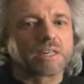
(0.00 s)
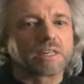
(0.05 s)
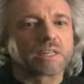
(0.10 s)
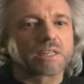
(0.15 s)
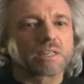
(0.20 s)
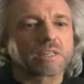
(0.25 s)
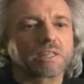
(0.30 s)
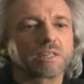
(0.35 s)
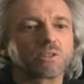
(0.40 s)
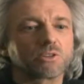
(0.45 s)

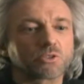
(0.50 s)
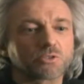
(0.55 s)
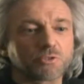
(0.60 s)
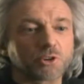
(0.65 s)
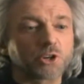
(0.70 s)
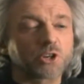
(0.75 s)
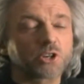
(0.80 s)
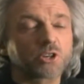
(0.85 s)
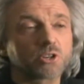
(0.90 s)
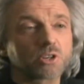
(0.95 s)
And there's
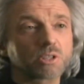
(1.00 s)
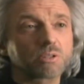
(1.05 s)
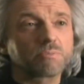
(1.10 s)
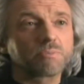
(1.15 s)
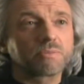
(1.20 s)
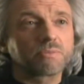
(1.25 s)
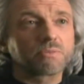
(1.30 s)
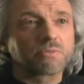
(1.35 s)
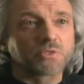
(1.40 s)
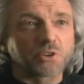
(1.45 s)
very
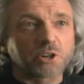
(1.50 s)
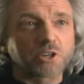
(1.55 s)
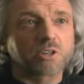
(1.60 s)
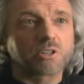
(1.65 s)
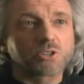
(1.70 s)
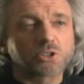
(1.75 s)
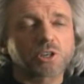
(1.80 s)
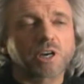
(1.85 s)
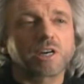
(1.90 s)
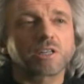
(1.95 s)

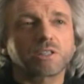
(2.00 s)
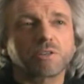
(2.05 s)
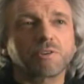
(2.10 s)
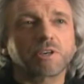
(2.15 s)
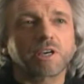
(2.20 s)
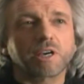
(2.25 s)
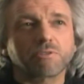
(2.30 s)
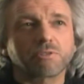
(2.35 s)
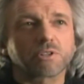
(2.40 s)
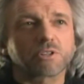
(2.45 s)
good
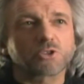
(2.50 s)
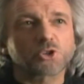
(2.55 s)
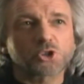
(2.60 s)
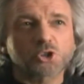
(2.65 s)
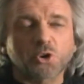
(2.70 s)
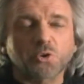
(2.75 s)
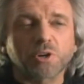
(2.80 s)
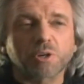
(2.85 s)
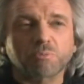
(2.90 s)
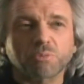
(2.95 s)
scientific evidence
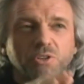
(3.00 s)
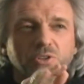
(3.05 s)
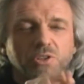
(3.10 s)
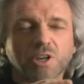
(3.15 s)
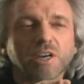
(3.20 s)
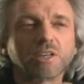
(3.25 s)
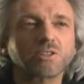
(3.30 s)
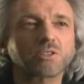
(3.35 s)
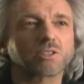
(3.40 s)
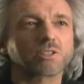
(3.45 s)
showing
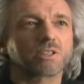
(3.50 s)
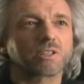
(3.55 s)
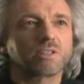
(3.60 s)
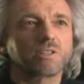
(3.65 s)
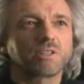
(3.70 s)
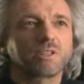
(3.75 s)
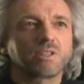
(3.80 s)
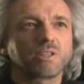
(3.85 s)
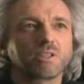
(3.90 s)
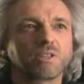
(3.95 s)
precisely
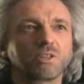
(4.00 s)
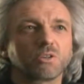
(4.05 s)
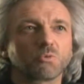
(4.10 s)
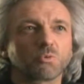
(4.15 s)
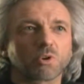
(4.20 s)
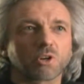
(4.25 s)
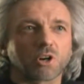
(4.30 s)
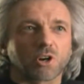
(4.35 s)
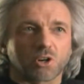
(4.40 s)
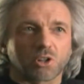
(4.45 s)

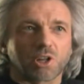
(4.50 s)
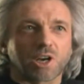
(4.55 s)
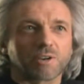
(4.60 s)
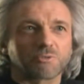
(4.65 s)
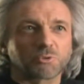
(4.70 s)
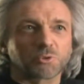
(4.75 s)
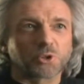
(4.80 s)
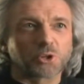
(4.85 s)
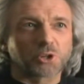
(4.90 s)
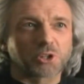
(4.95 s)
what our
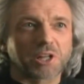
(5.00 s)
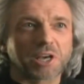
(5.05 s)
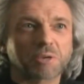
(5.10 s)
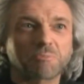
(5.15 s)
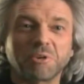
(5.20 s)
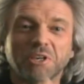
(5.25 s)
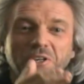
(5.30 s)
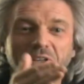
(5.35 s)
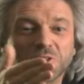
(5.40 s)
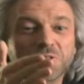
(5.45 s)
lives would look
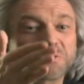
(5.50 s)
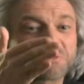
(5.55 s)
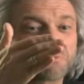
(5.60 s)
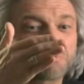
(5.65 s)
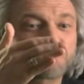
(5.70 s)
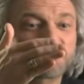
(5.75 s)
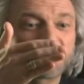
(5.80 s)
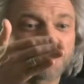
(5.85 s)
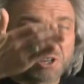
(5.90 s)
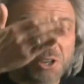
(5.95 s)
like because
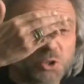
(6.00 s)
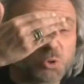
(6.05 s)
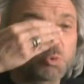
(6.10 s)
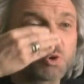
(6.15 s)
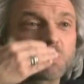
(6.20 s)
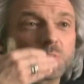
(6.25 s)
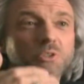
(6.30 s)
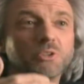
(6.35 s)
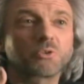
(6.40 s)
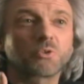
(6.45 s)

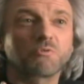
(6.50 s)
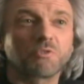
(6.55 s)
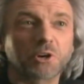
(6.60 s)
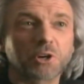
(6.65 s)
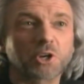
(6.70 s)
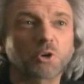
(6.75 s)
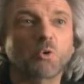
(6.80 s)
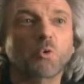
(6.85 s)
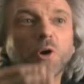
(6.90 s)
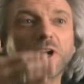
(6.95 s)
we would
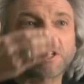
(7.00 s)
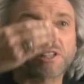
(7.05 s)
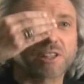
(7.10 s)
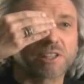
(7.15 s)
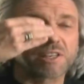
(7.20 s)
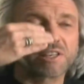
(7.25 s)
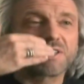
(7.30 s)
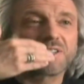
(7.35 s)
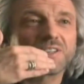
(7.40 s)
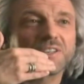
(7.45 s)
very
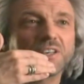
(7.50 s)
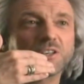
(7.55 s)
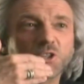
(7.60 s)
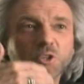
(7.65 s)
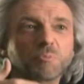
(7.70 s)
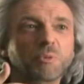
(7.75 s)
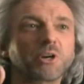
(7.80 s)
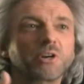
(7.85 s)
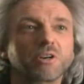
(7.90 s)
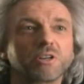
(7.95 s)
quickly
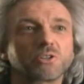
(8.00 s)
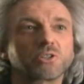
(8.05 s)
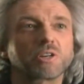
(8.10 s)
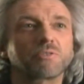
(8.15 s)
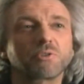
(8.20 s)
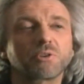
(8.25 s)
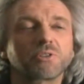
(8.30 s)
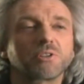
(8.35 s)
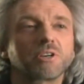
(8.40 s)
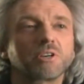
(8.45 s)
experience
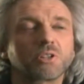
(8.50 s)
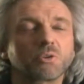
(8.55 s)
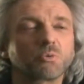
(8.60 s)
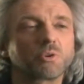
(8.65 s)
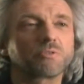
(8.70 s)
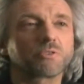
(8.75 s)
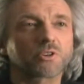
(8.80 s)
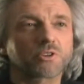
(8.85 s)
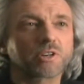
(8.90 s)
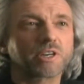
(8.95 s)
everything that
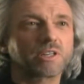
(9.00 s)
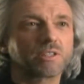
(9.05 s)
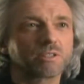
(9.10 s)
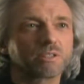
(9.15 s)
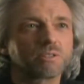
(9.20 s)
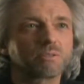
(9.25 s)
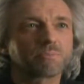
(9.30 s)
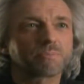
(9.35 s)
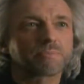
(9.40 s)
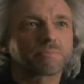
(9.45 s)
we've
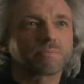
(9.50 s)
created.